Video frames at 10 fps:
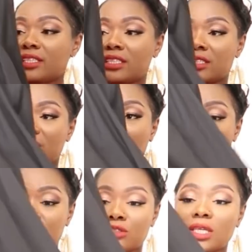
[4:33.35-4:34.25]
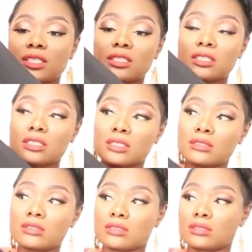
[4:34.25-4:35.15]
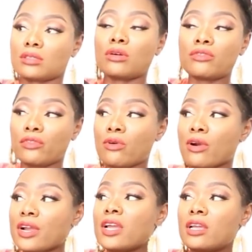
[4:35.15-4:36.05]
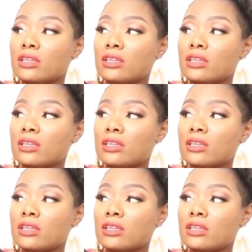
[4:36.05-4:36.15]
These are the kind of dresses is good to go for.